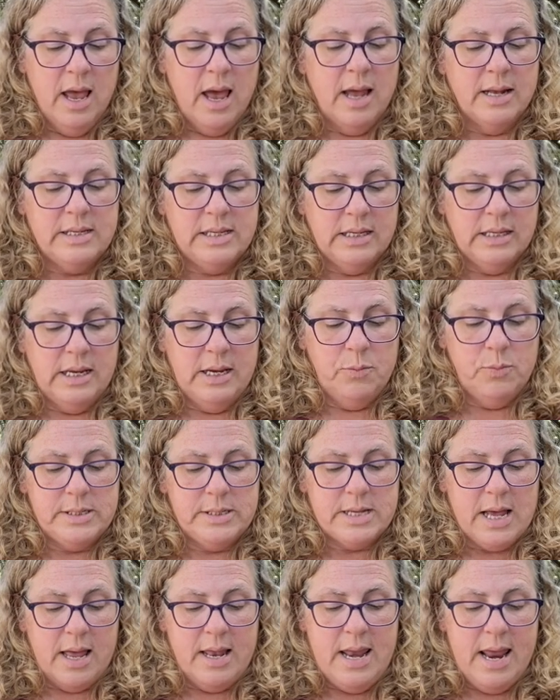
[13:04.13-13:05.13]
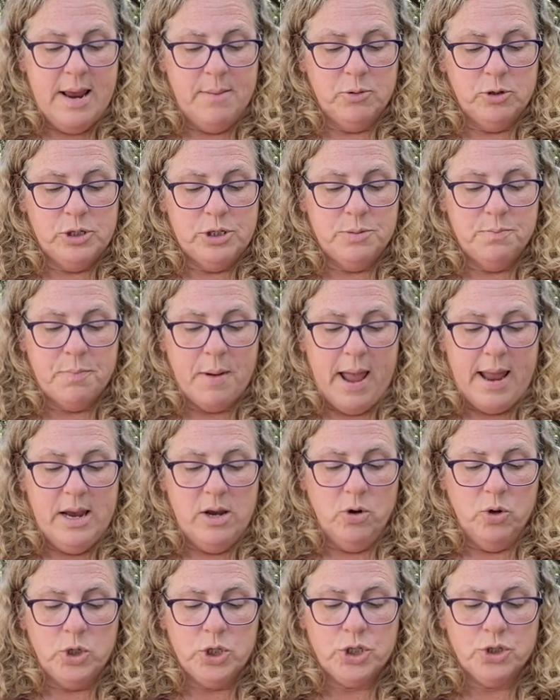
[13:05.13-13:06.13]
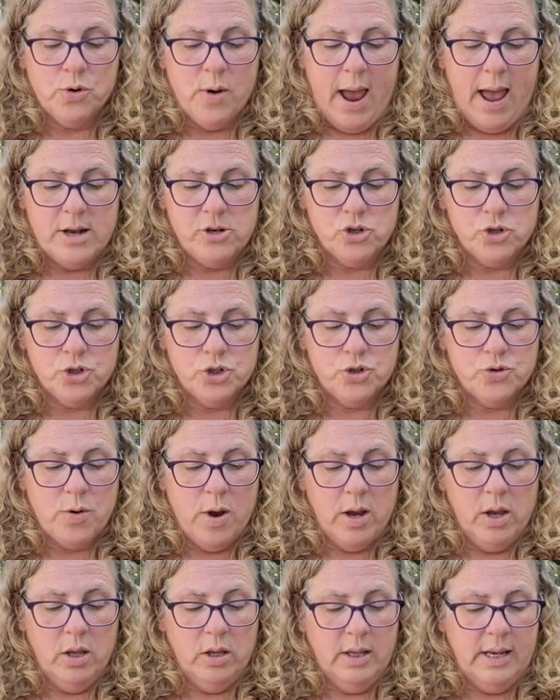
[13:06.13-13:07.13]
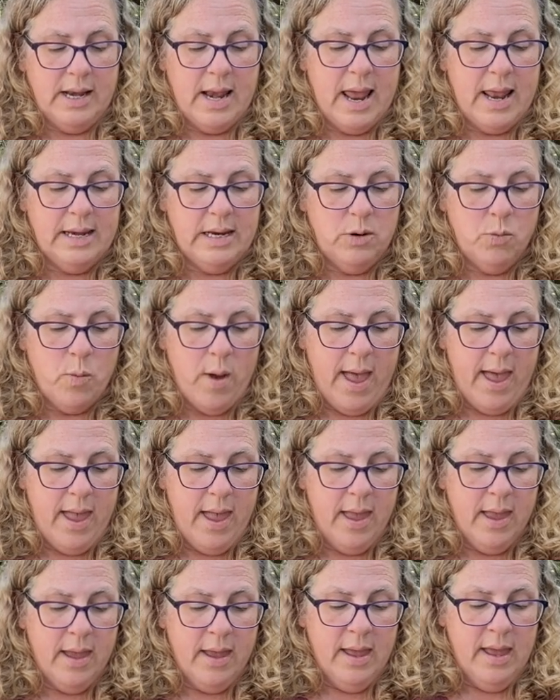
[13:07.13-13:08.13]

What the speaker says: until he unable to bite or scratch or struggle in any way.